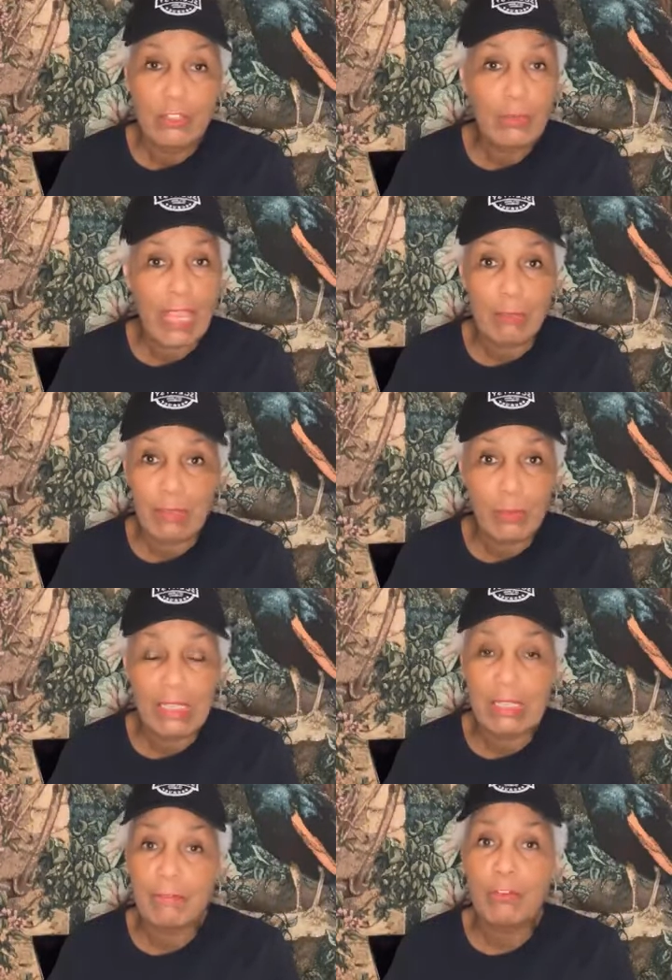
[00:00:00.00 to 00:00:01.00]
You can't be
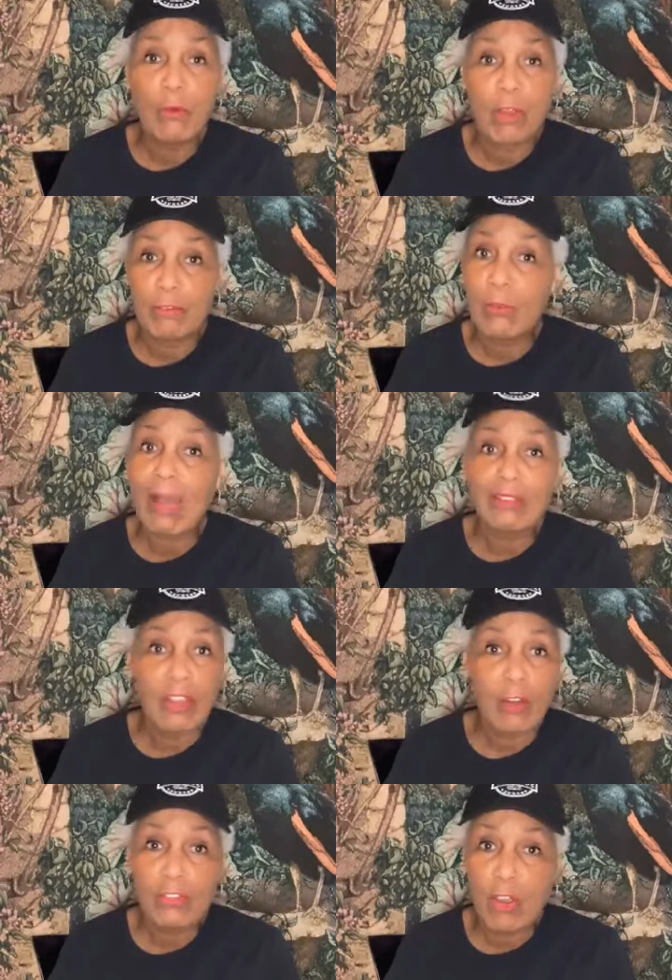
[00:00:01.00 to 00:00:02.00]
weak. If you out
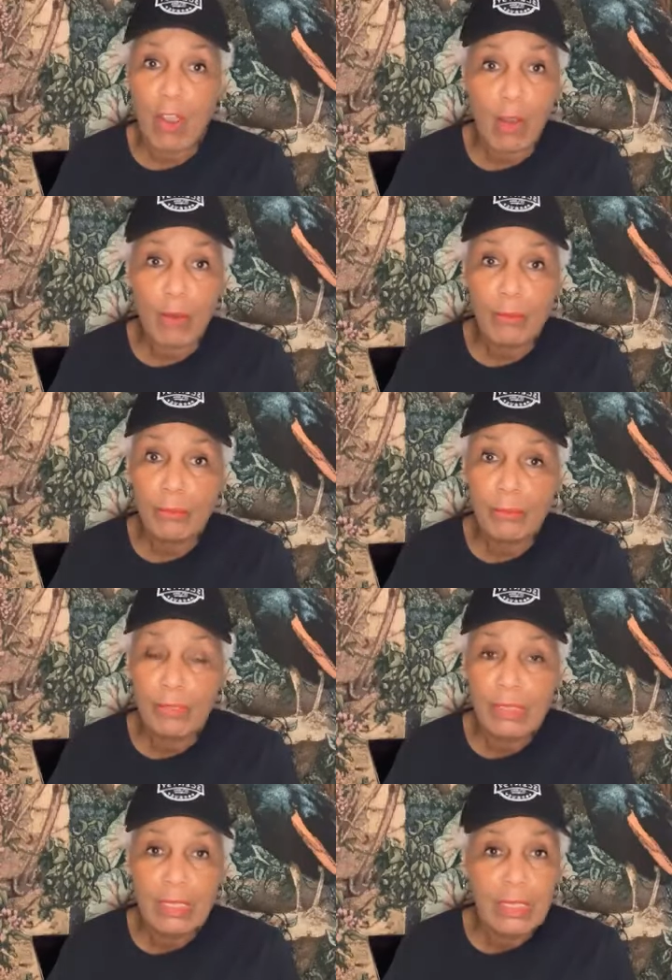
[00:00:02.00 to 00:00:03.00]
there on your own
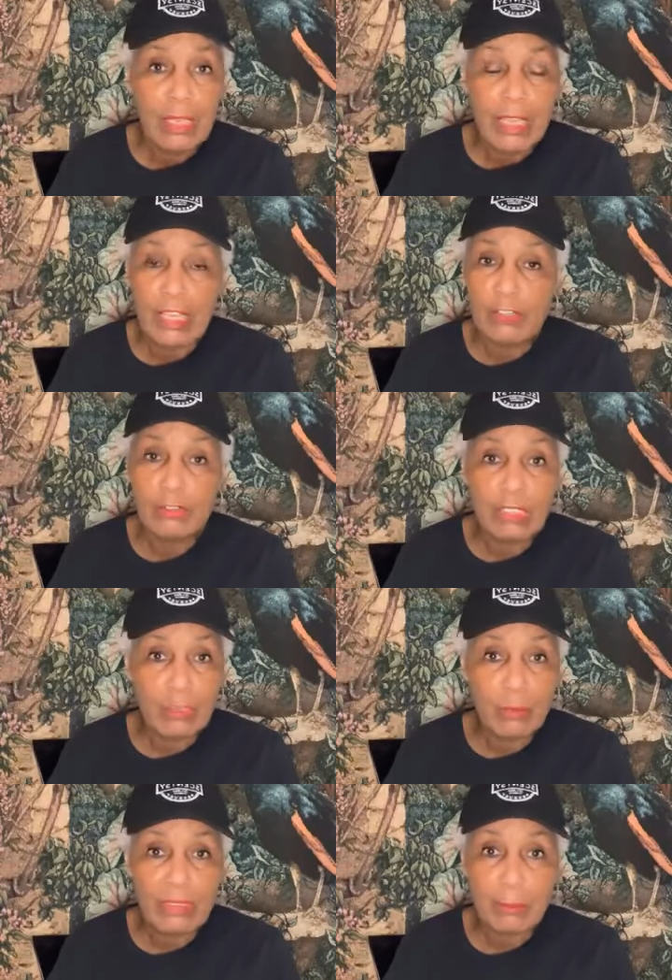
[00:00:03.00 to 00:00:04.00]
and you're
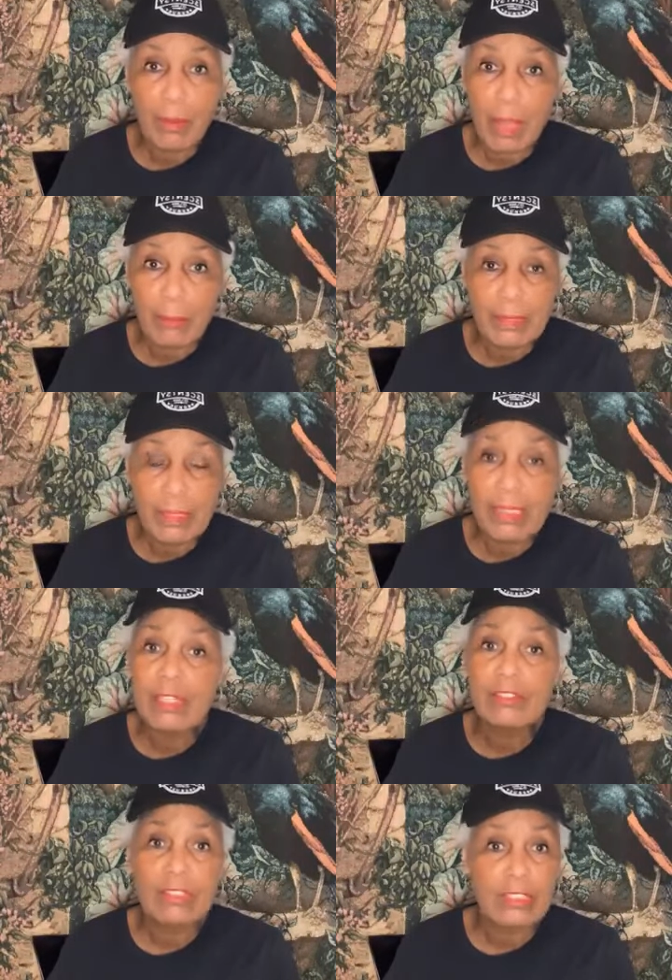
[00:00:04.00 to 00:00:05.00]
dealing with the public,
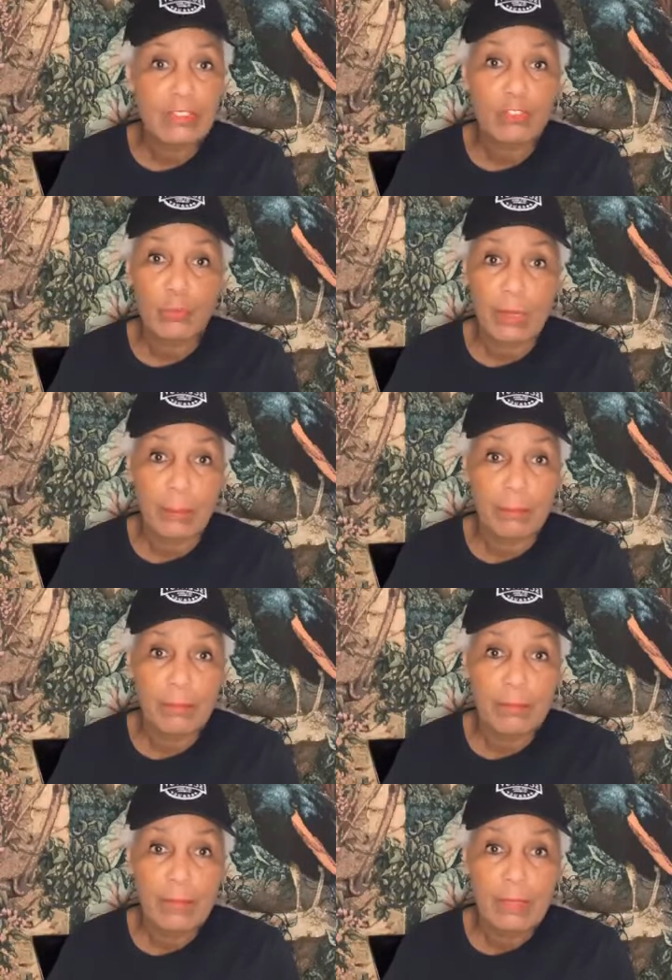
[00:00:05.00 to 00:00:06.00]
it's a trip,
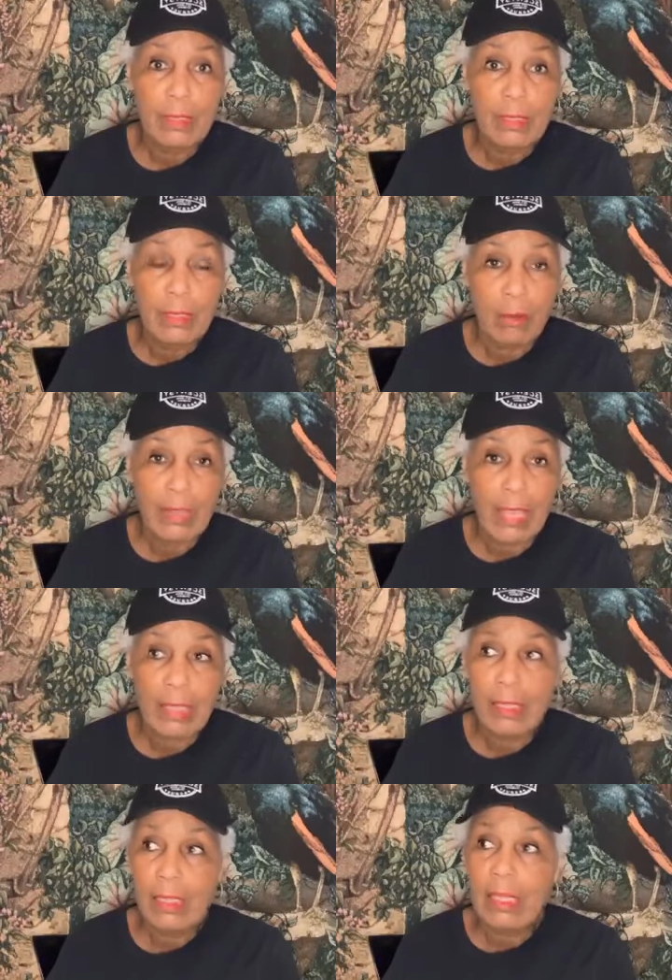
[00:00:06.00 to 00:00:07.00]

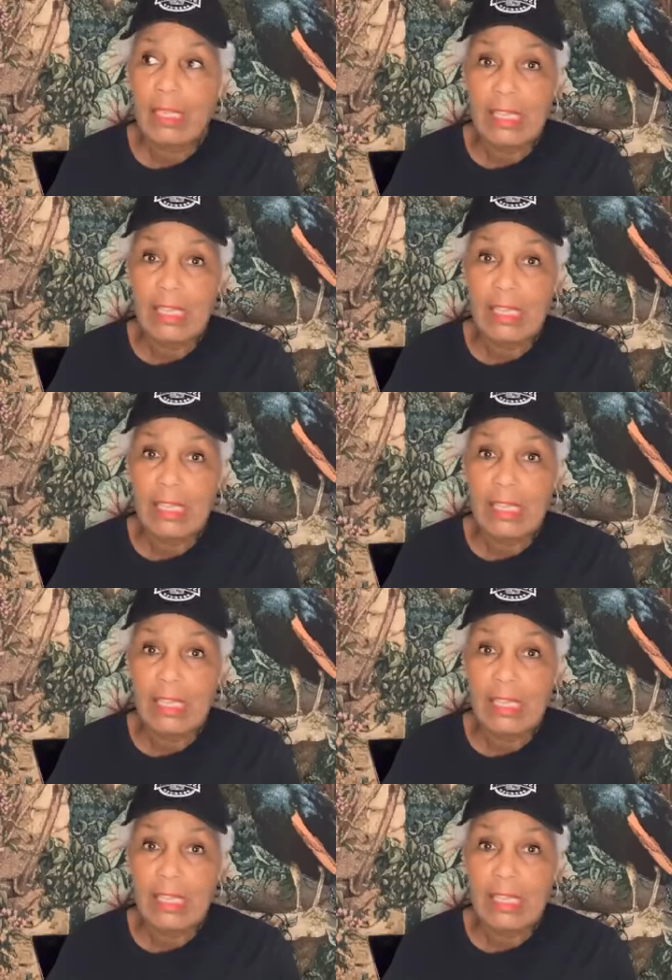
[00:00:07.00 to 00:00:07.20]
okay?